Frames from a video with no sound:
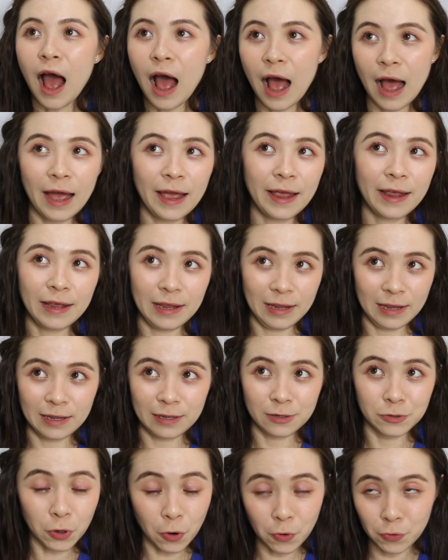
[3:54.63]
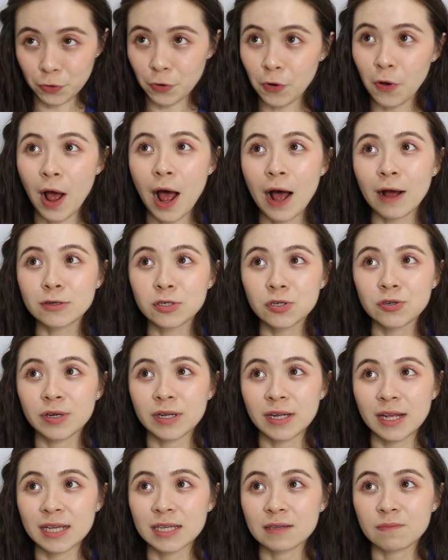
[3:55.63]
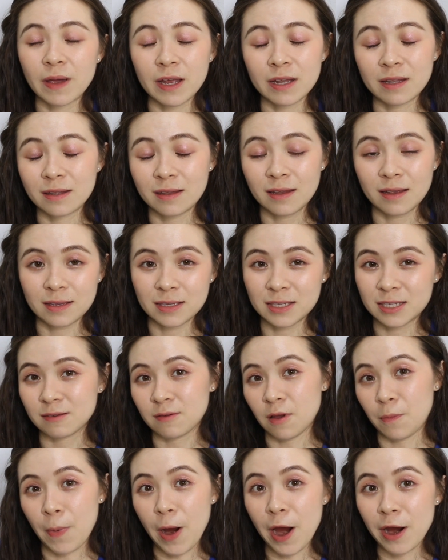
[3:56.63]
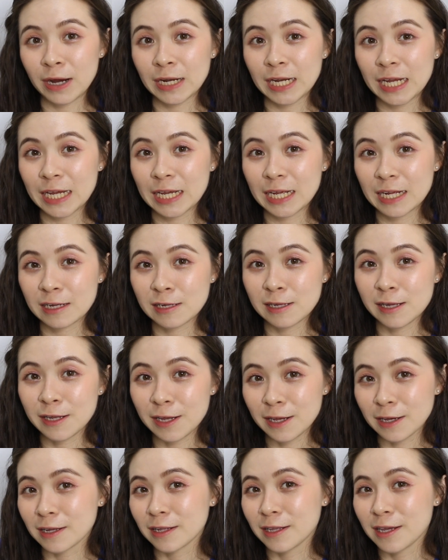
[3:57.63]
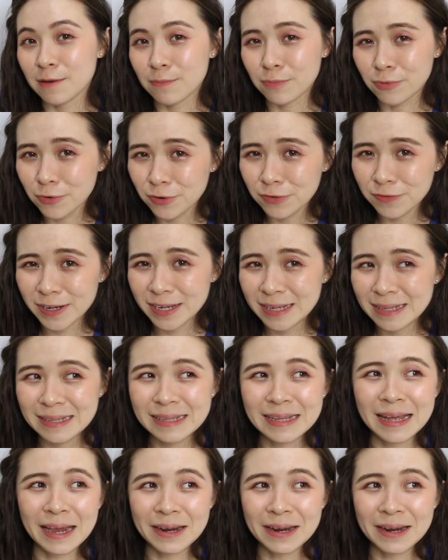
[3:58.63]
I don't know how true it is, but it's apparently clinically proven.